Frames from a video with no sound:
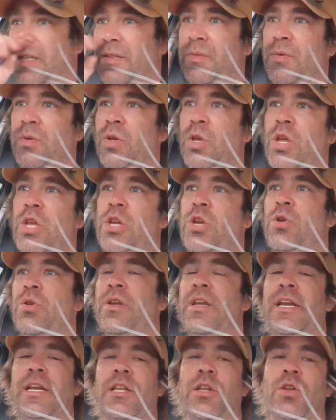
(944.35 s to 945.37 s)
You
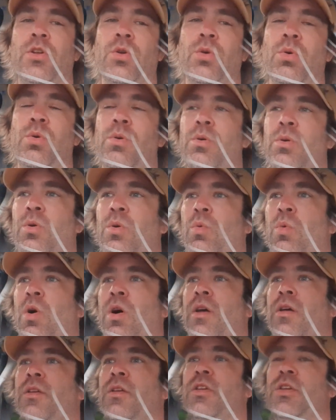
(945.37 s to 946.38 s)
need to do
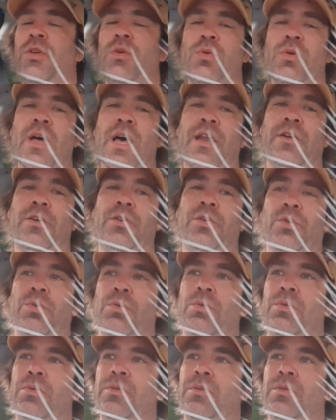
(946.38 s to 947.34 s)
what you gotta do